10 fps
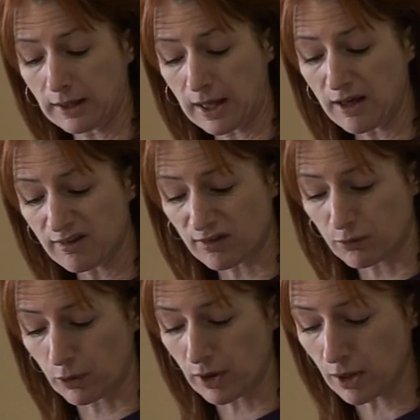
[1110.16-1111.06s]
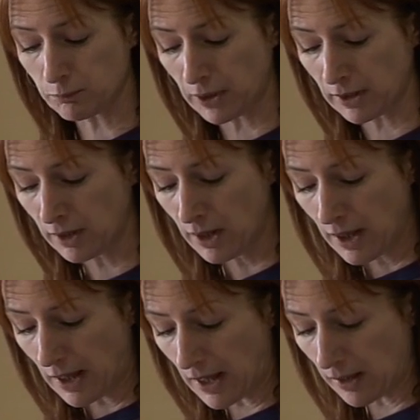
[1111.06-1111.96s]
cases were not being,
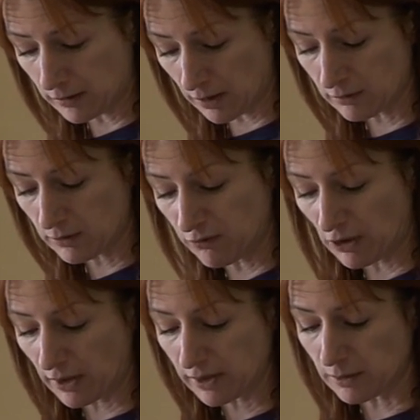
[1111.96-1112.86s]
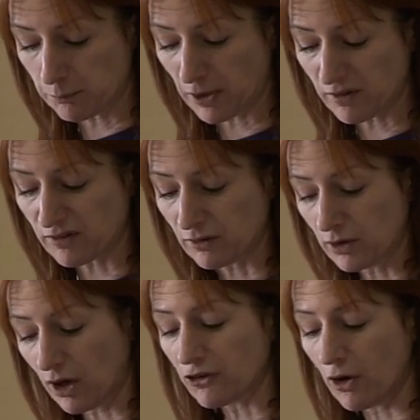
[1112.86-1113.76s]
if you like, the
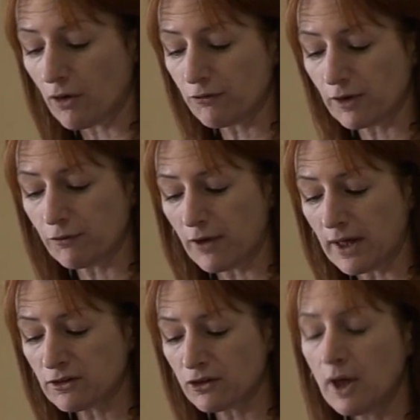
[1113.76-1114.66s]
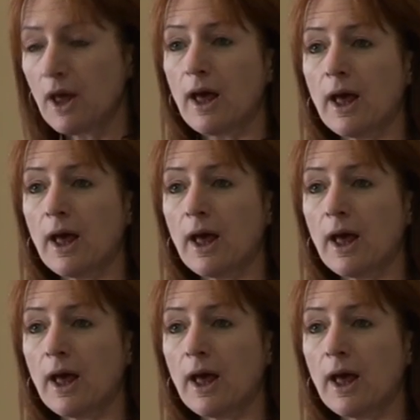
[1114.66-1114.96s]
person got off in effect,